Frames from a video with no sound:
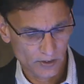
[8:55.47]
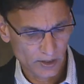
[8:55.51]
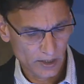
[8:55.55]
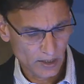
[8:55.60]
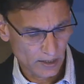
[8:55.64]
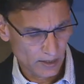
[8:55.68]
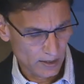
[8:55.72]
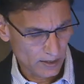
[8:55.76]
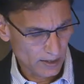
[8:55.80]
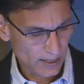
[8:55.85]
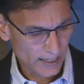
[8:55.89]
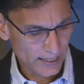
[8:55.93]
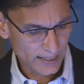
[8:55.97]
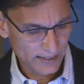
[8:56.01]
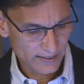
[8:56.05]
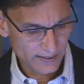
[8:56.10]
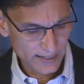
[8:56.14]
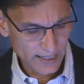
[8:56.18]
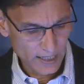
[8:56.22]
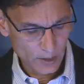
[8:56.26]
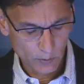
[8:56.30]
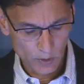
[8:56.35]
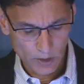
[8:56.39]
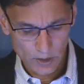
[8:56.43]
And like I
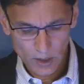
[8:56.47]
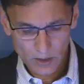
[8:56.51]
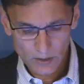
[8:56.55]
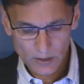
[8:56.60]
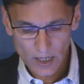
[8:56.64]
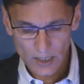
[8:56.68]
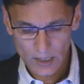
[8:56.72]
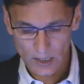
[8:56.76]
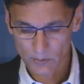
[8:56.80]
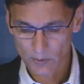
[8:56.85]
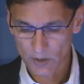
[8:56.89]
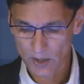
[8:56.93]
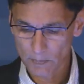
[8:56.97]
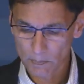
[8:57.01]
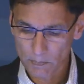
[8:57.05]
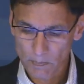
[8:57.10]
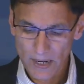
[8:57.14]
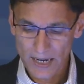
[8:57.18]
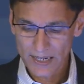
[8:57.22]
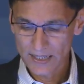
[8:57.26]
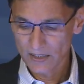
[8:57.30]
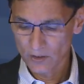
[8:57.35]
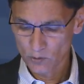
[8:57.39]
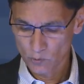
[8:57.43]
said, we're not talking about a
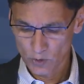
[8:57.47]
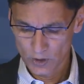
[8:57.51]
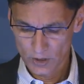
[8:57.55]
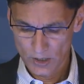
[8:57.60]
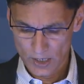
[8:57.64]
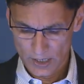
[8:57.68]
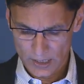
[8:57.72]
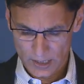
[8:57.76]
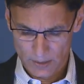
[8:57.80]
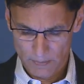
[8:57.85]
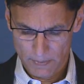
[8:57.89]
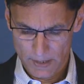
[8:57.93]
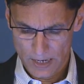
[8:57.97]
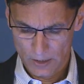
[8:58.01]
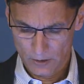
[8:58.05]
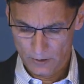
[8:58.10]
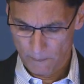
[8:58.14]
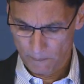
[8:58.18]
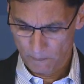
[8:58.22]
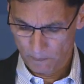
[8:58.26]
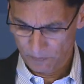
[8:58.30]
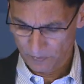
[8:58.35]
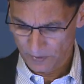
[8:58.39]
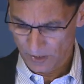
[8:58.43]
pilot, we're talking about
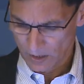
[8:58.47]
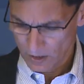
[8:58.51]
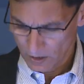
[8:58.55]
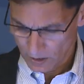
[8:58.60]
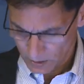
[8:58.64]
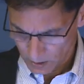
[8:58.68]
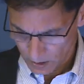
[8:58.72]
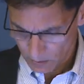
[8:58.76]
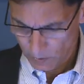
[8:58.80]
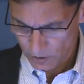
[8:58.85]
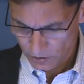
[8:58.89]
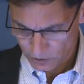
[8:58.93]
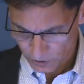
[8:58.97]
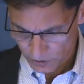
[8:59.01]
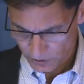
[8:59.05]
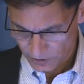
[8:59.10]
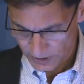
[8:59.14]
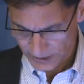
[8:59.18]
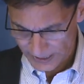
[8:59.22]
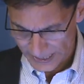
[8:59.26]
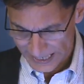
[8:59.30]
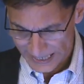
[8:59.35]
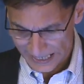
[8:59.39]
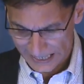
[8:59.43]
commercial
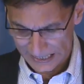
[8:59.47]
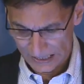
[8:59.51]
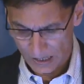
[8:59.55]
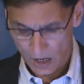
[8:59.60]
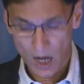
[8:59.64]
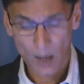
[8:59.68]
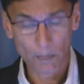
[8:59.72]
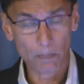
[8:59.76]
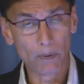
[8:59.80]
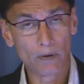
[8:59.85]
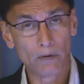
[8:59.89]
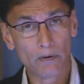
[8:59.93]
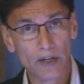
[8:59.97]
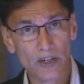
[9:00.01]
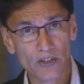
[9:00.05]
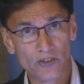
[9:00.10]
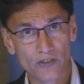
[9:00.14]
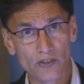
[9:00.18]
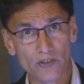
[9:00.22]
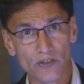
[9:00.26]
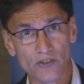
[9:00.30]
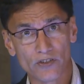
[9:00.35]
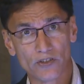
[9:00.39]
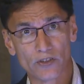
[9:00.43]
scale
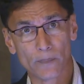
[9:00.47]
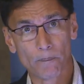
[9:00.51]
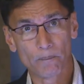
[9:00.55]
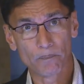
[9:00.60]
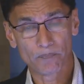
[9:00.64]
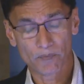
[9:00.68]
operations